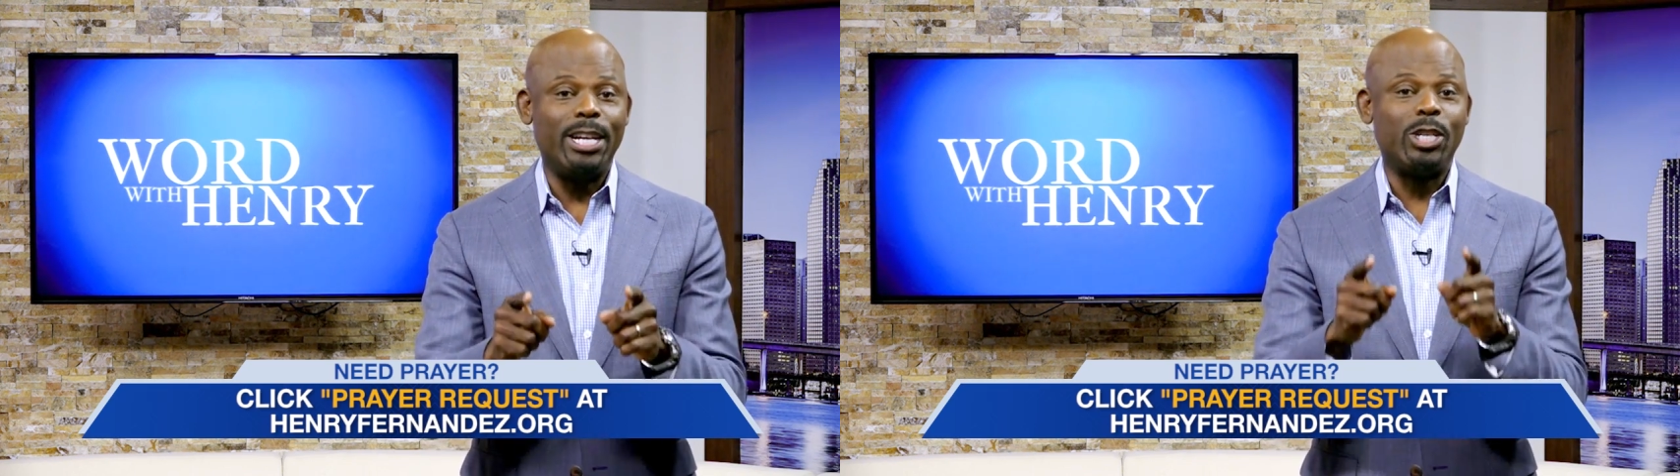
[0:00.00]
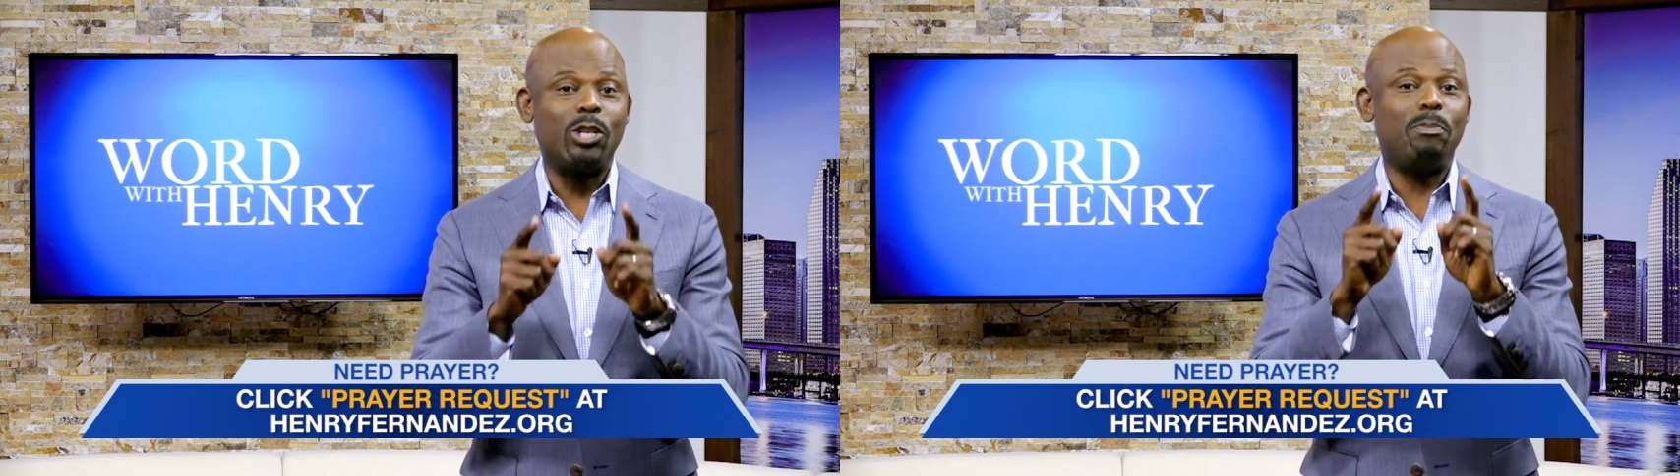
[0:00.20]

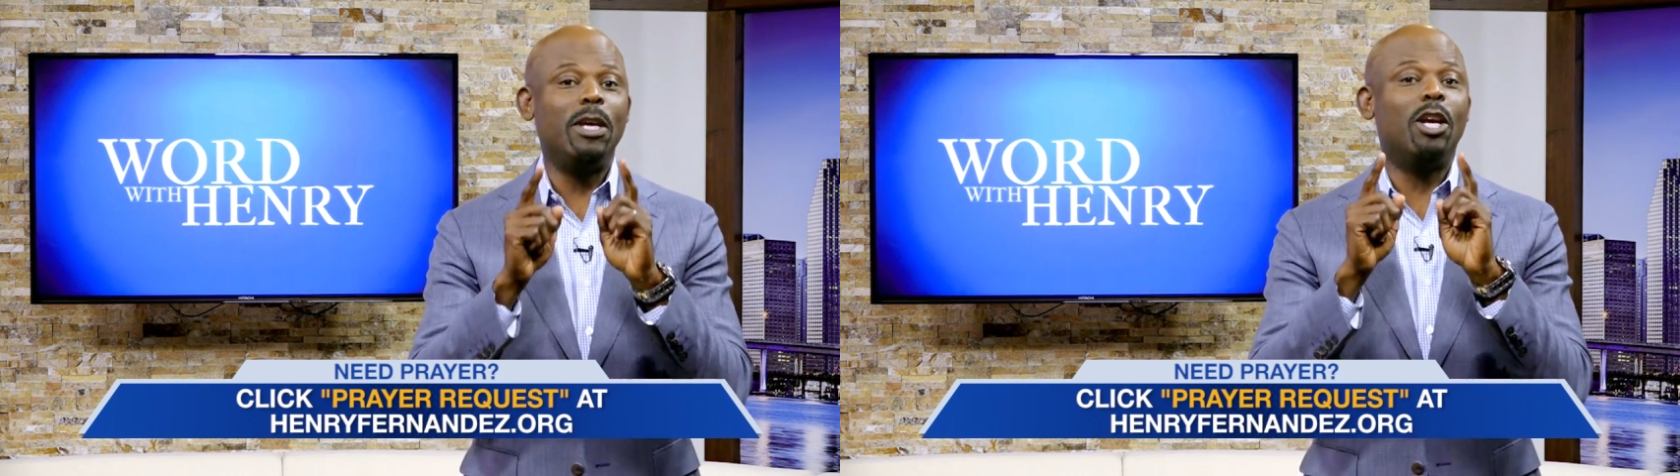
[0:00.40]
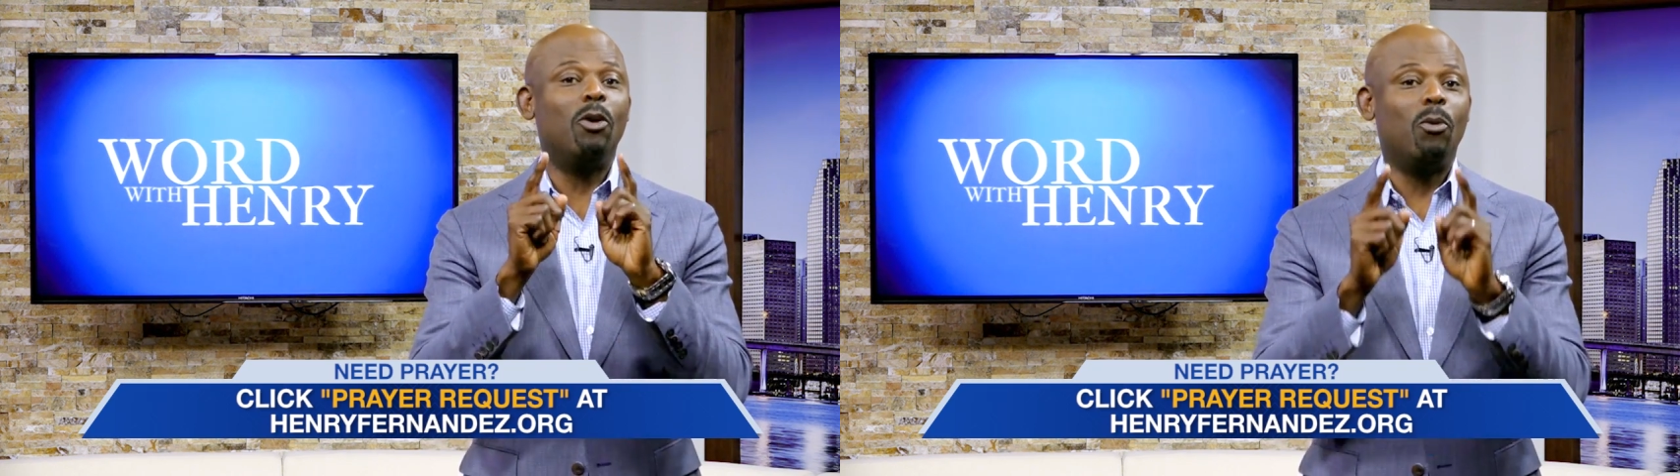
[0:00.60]
to
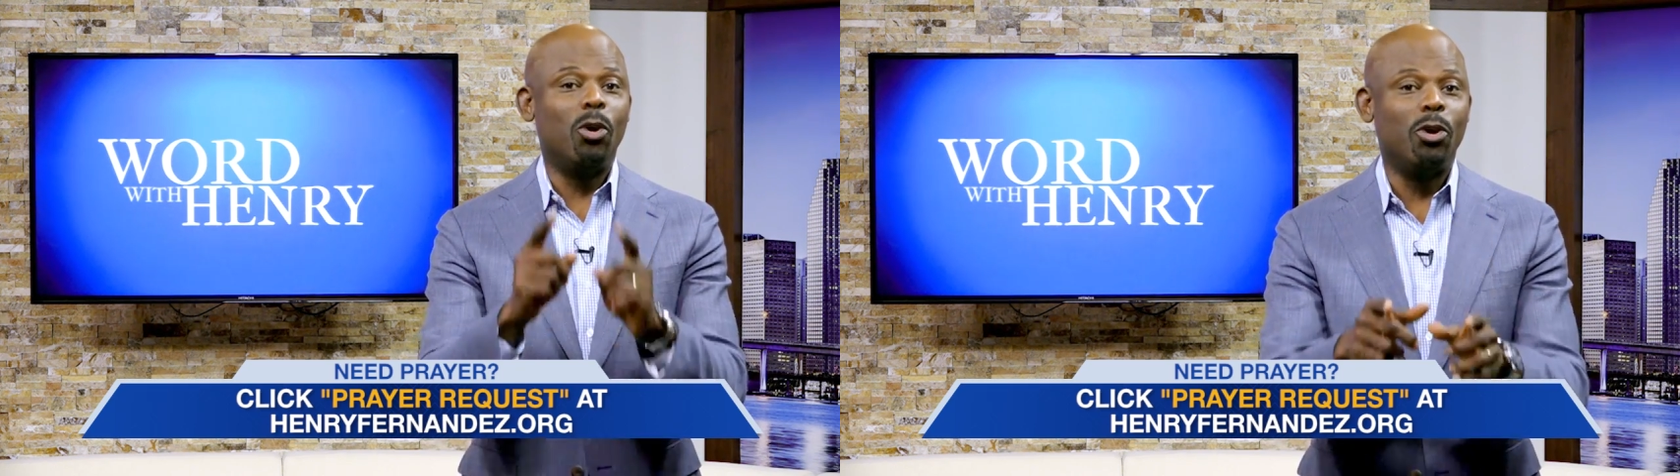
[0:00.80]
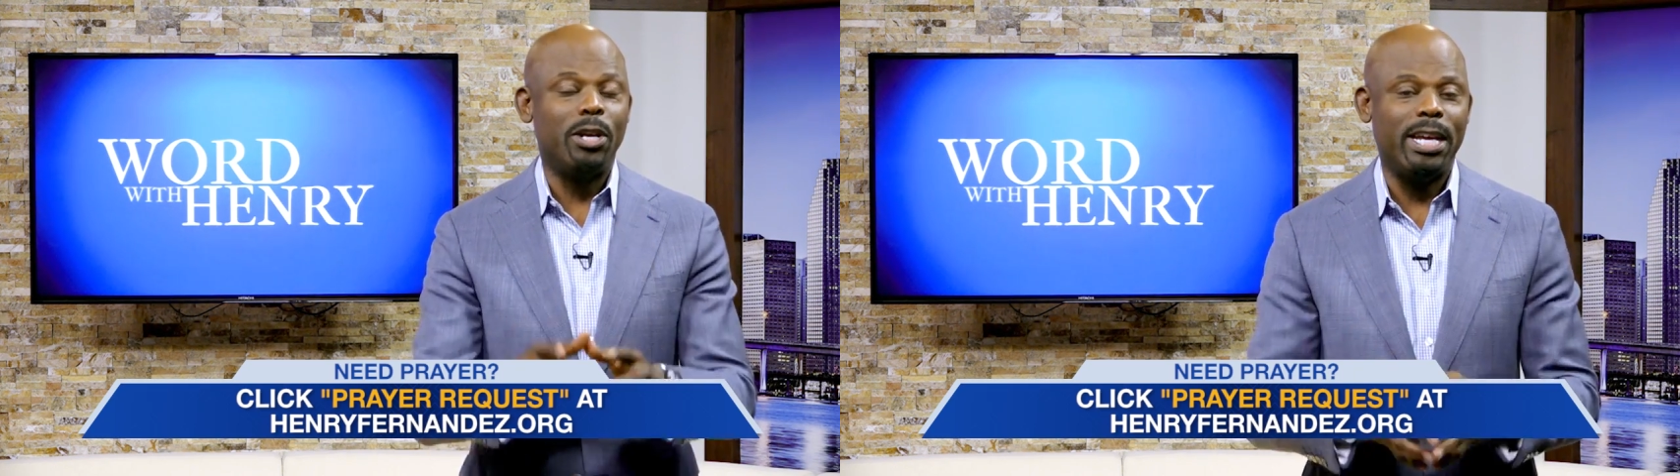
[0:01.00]
speak a
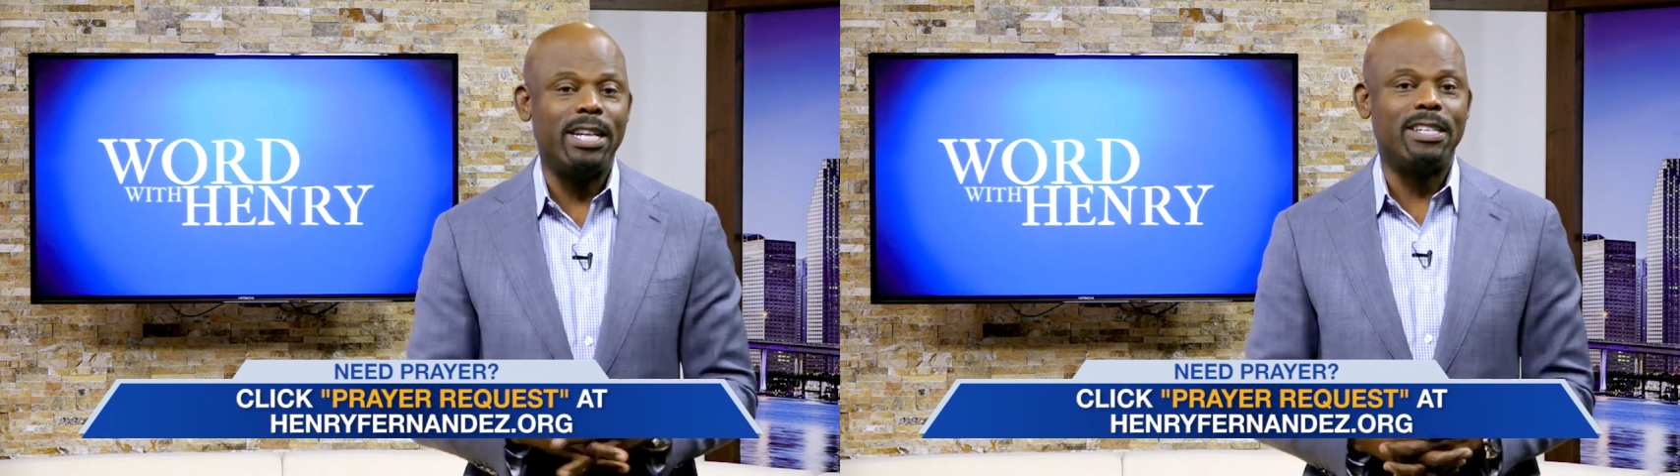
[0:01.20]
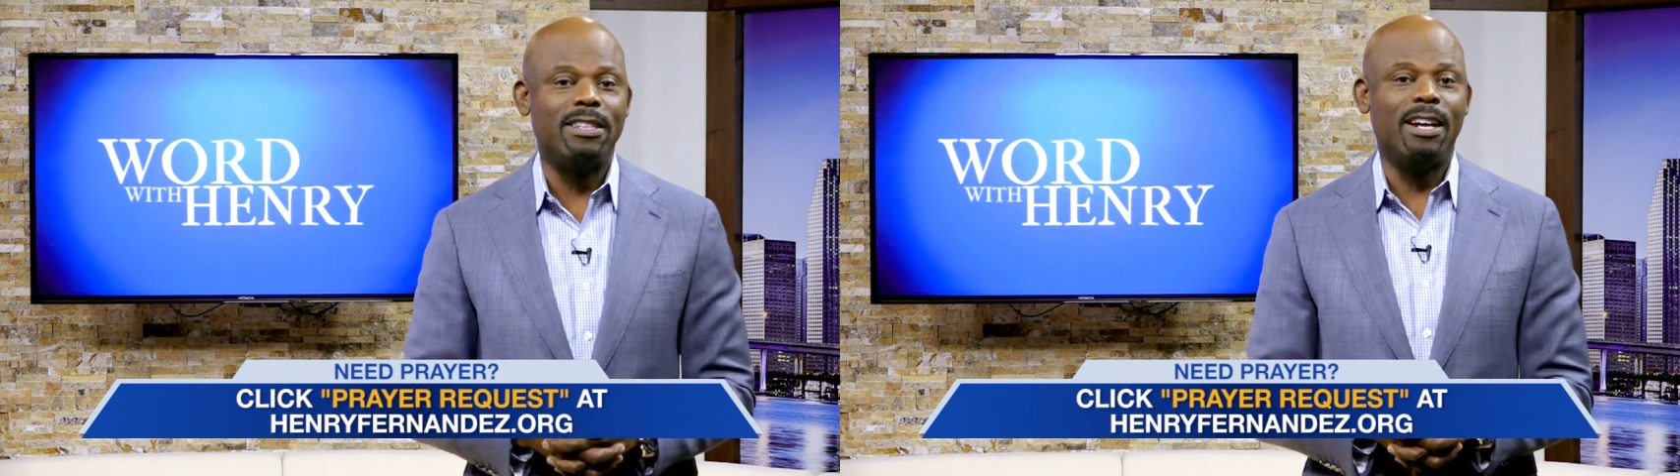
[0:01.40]
word
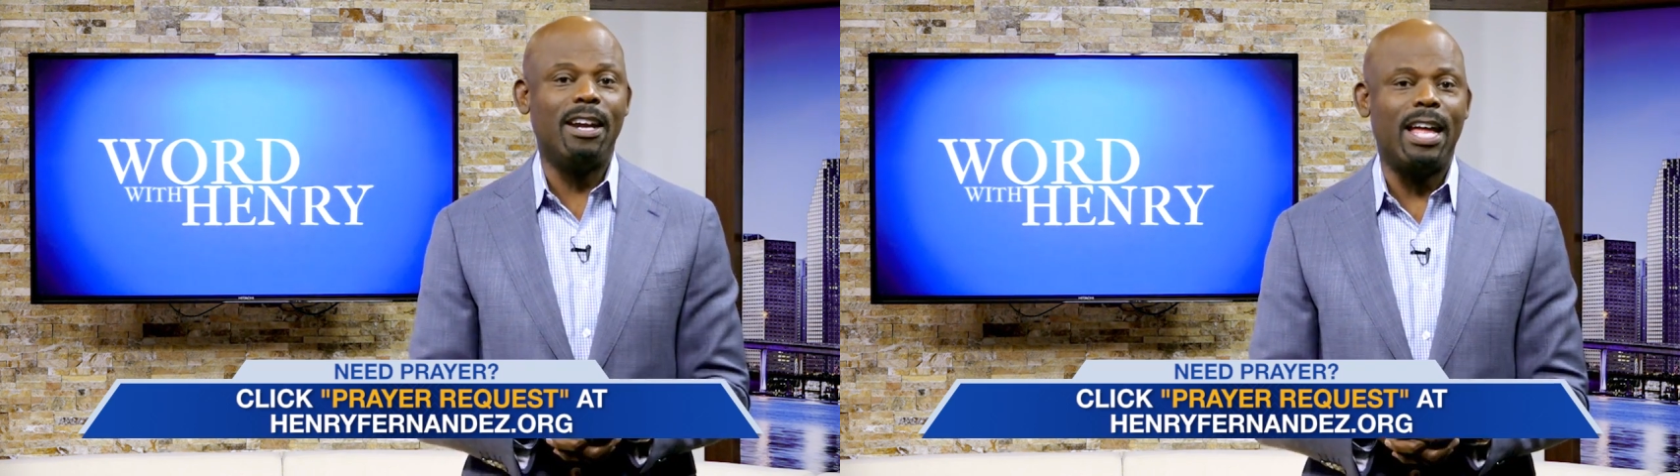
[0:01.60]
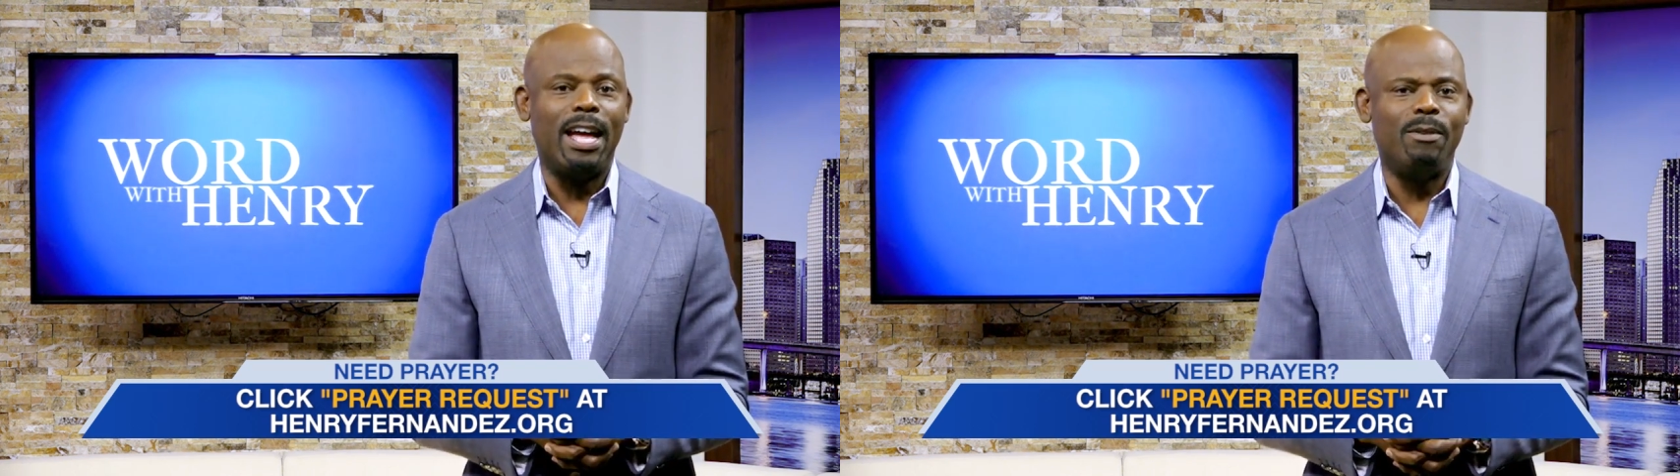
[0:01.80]
into their
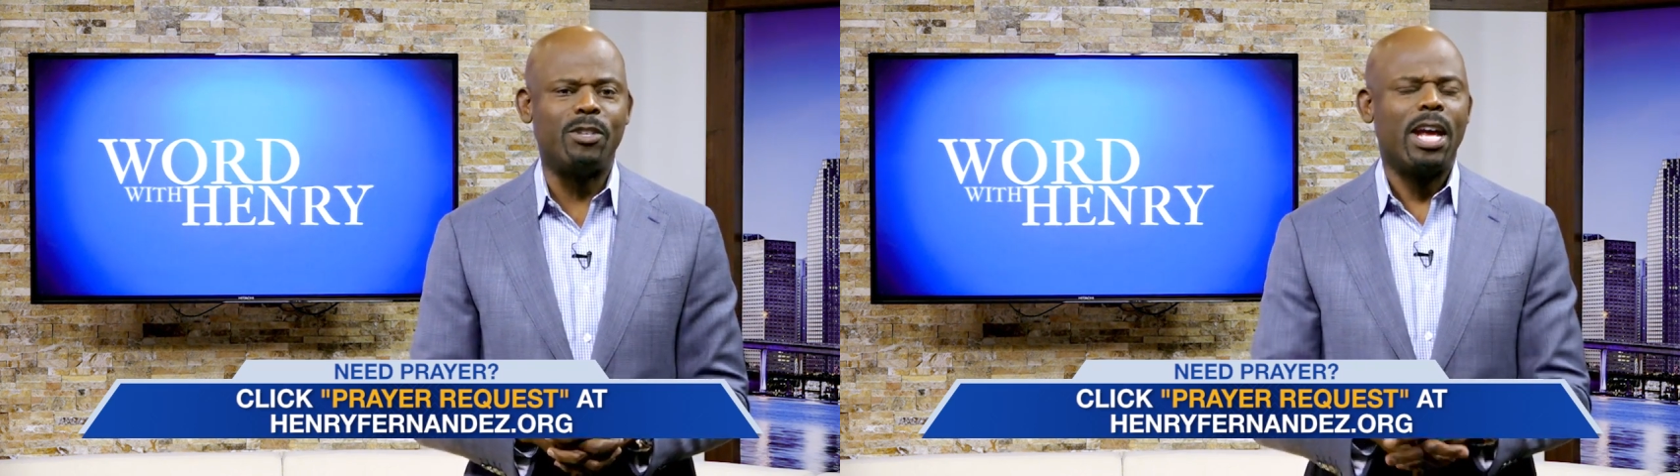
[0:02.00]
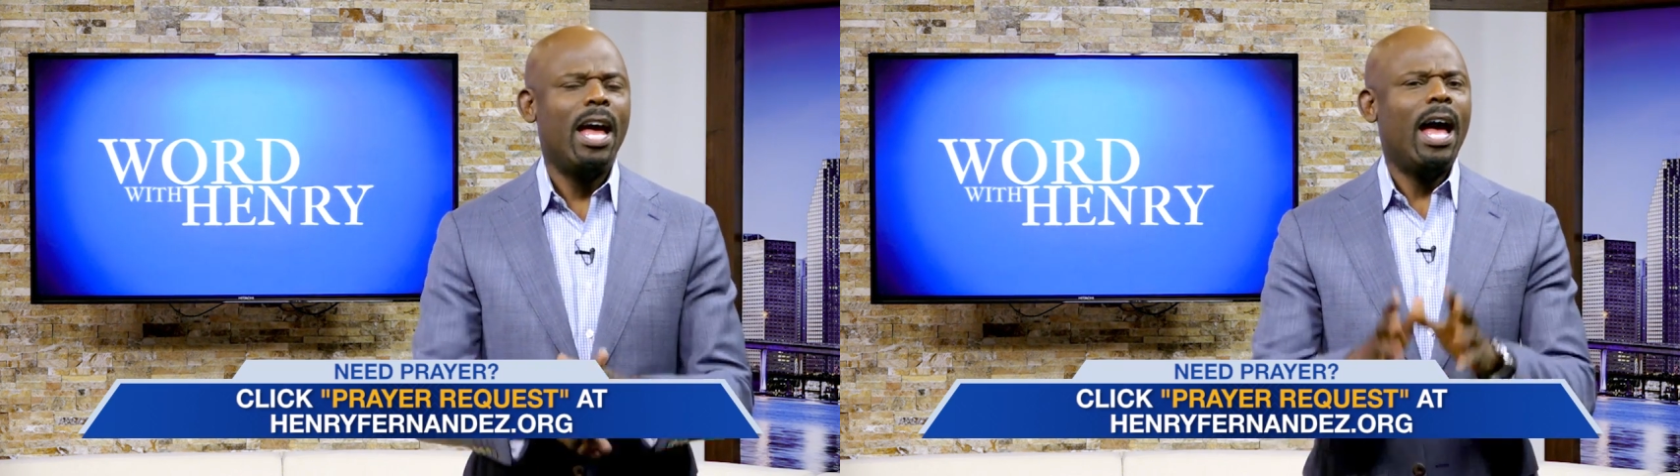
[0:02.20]
lives.